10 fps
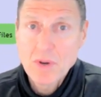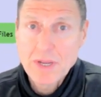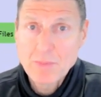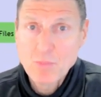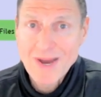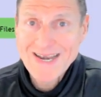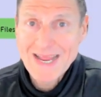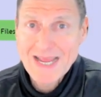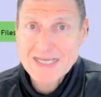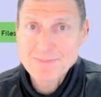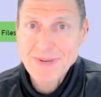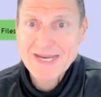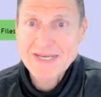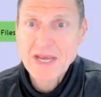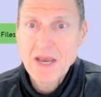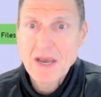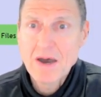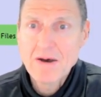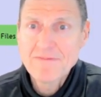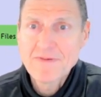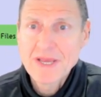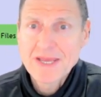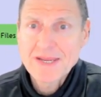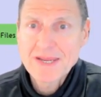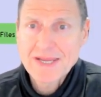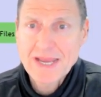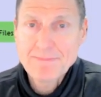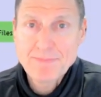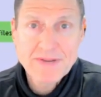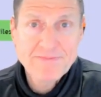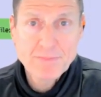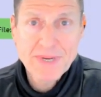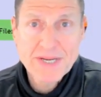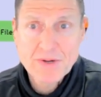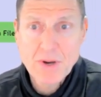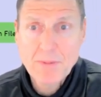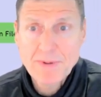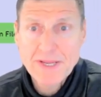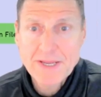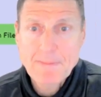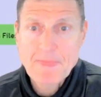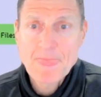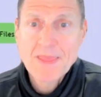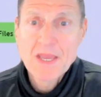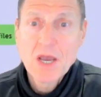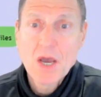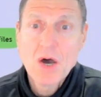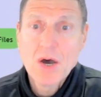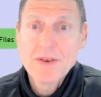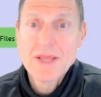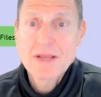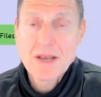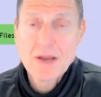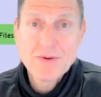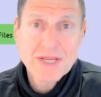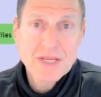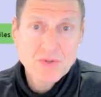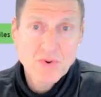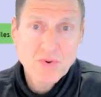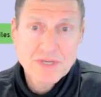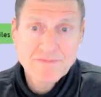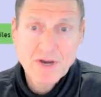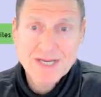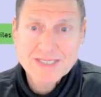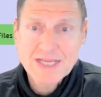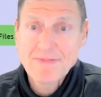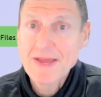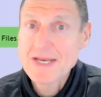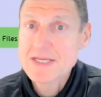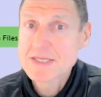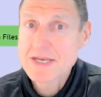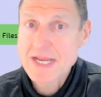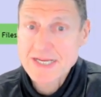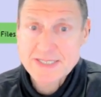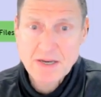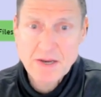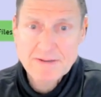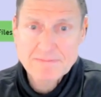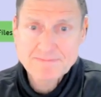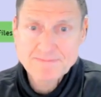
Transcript: in one aspect of getting a bit-for-bit copy on cloning your device, and that is the next slide.